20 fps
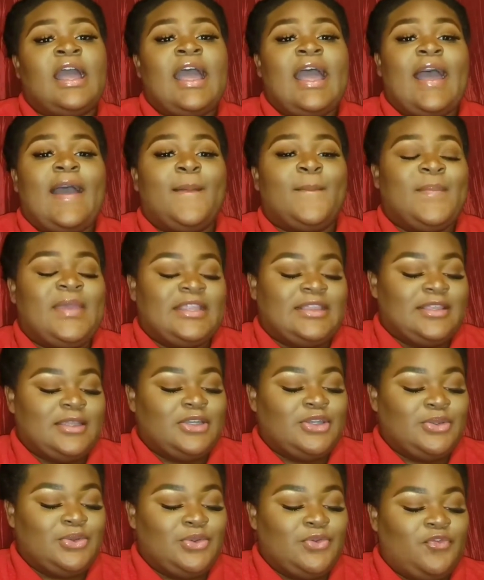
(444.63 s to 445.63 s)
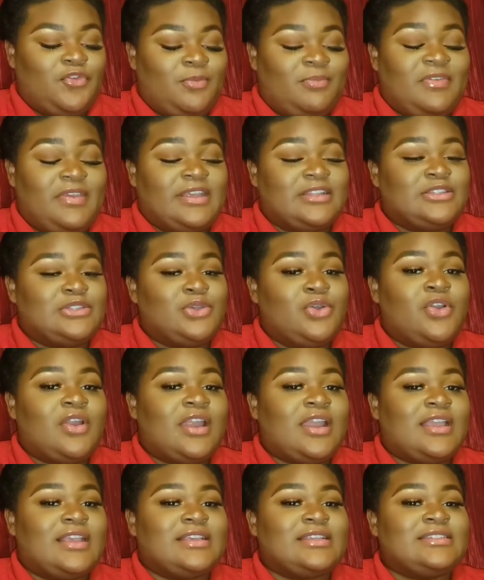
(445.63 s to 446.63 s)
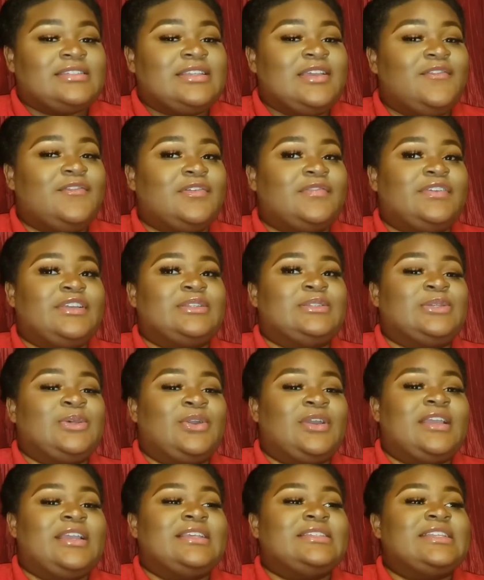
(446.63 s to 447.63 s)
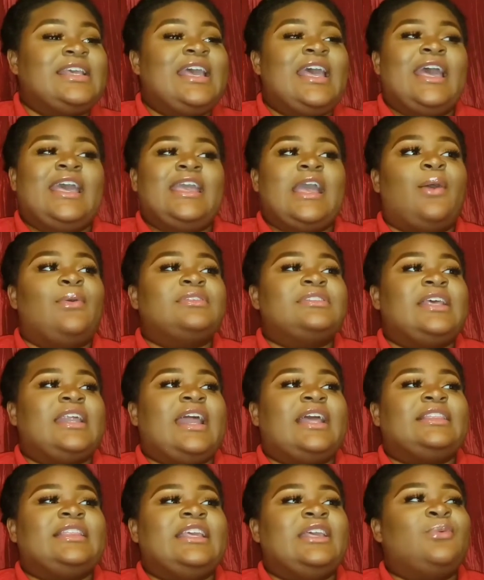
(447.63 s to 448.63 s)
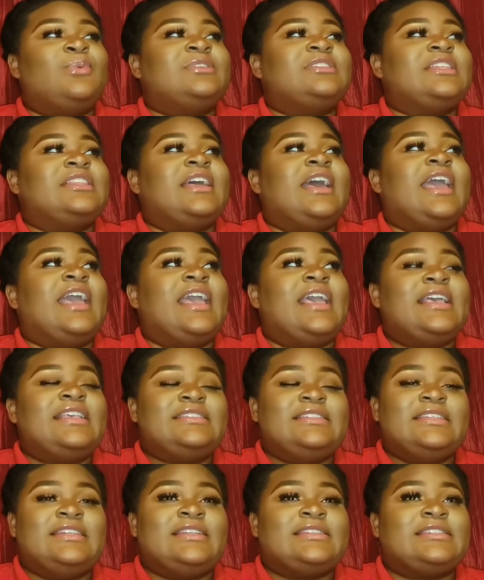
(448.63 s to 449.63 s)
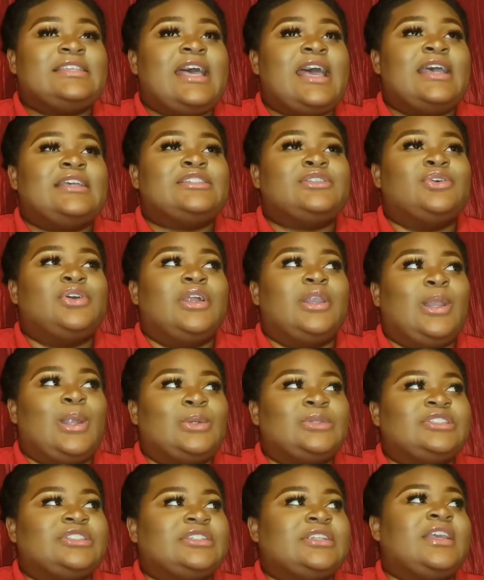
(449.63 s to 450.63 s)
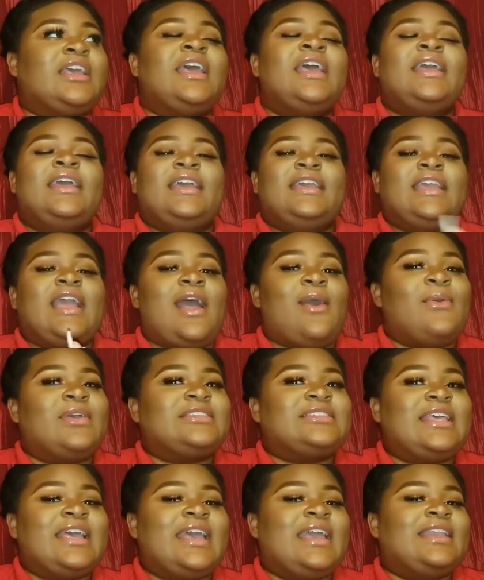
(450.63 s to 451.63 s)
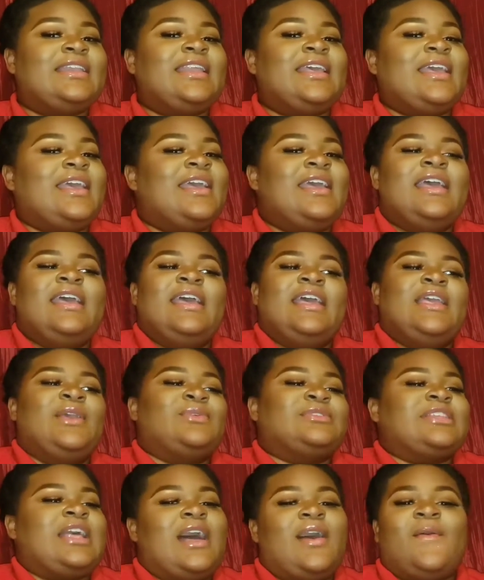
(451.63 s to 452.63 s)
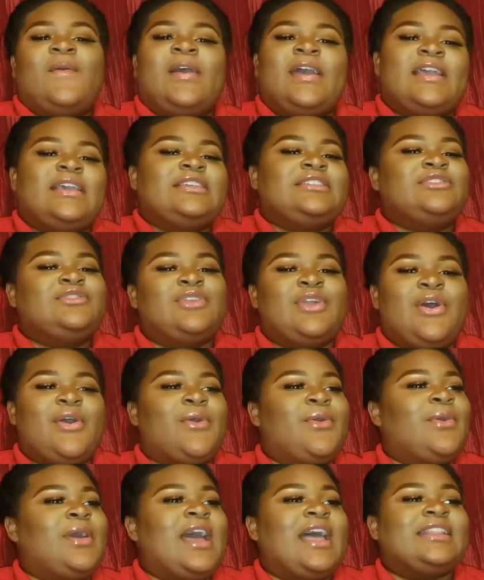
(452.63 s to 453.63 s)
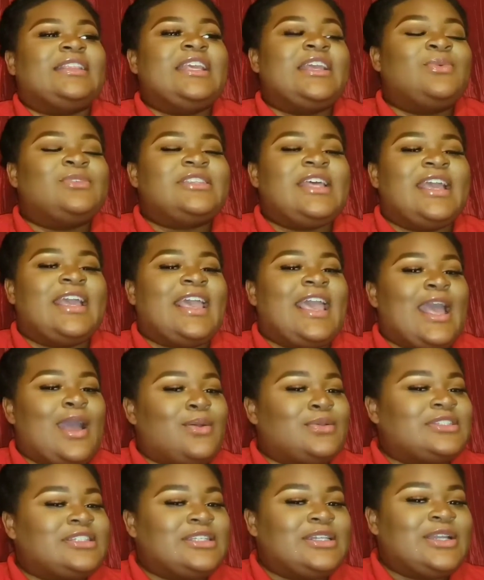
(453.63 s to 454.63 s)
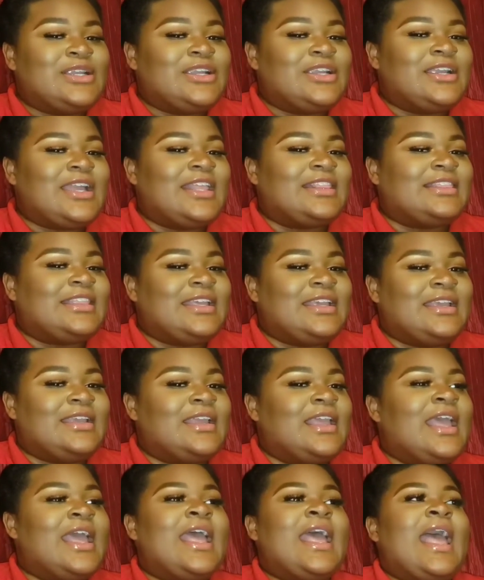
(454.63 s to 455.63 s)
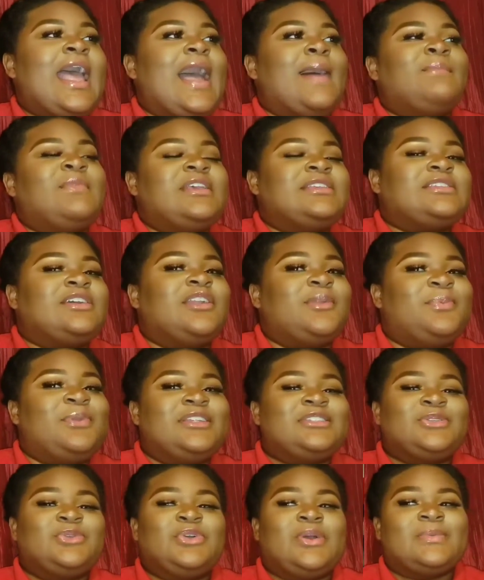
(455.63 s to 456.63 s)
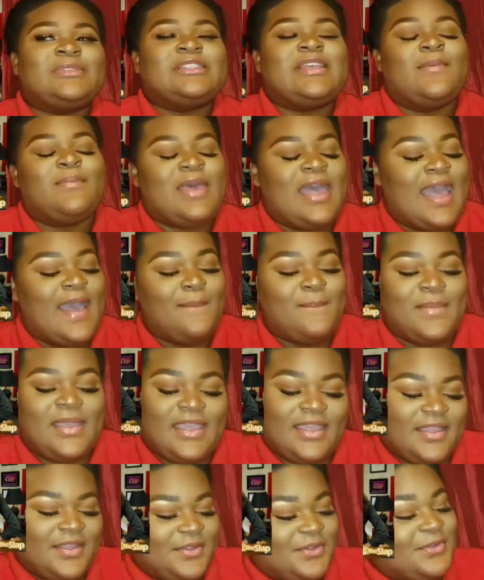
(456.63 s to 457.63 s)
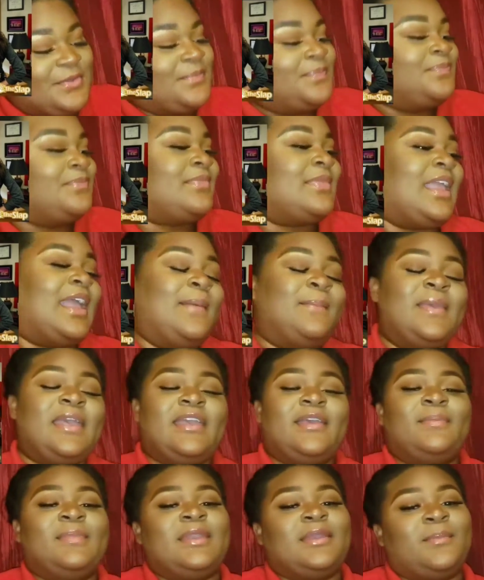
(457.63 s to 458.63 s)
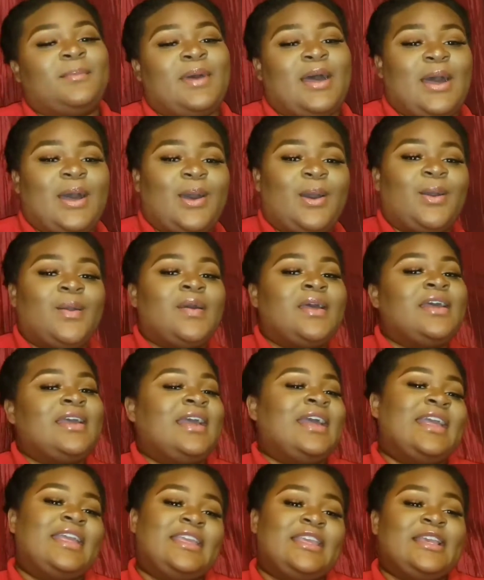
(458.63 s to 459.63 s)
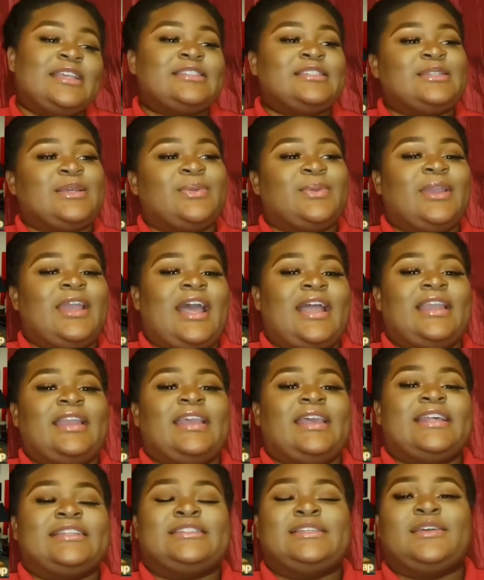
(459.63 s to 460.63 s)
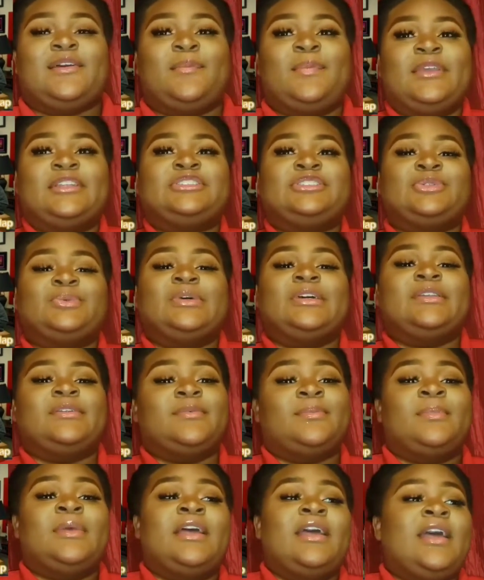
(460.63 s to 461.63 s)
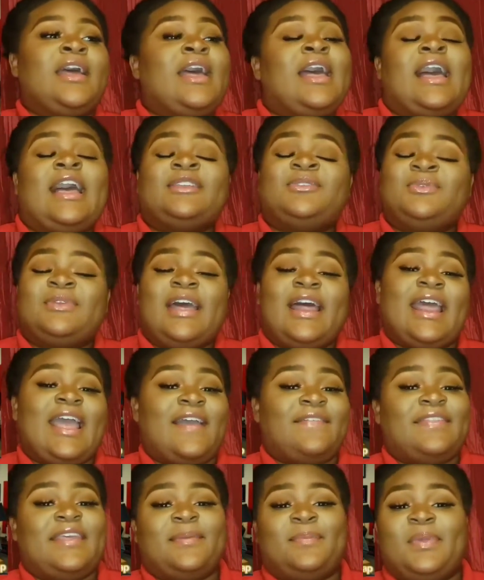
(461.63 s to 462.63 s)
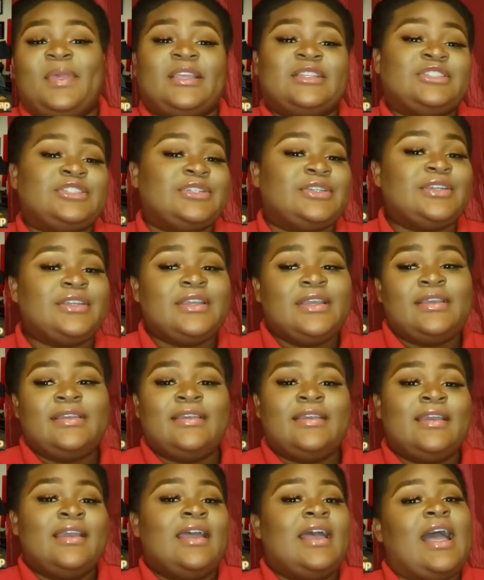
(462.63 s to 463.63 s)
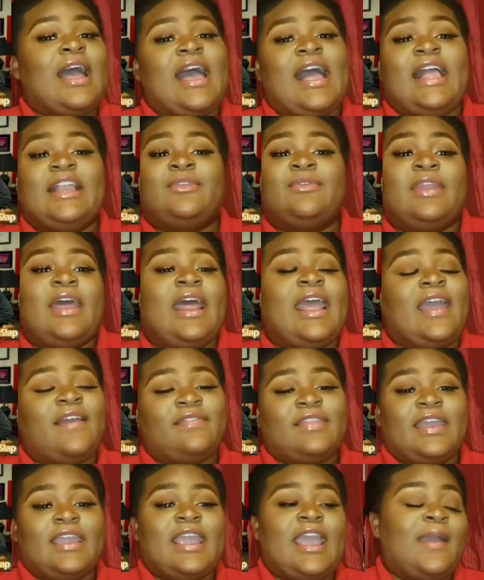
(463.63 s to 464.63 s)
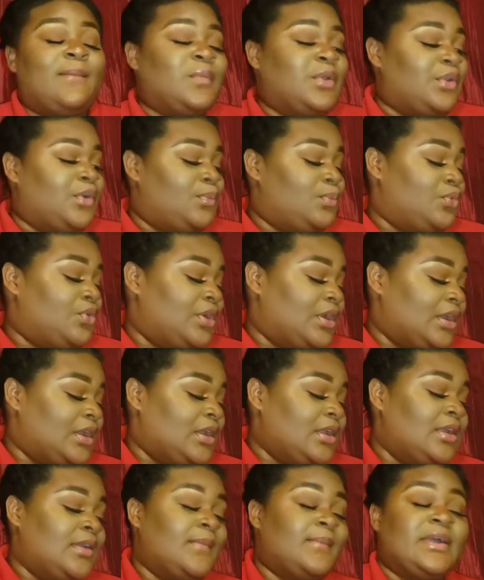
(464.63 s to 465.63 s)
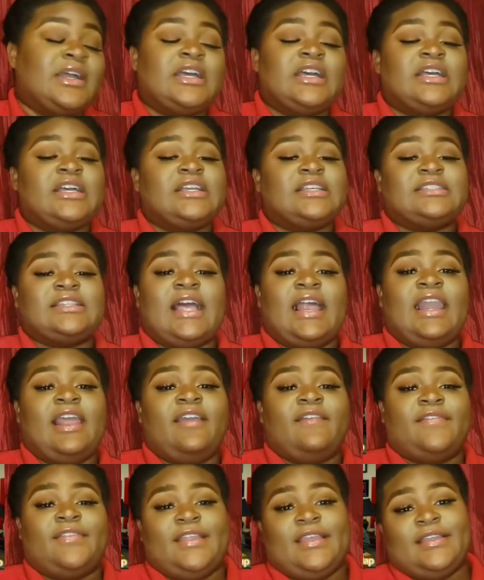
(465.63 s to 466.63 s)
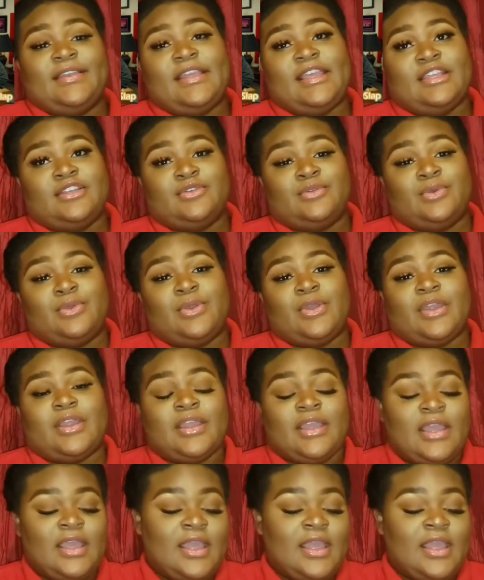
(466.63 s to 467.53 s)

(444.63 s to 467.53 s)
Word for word: I met the dude from Victorious, from Victorious. He always said, I think it was either hand sanitizer or lotion. He always had that. He was always, you know, I think it was a counselor. I think I'm inside to a picture of him talking about I met him. I met him in the mall. Yes, sir, I did. I took a picture with him. I do not have that picture. I do not have that camera no more because I left it in New York.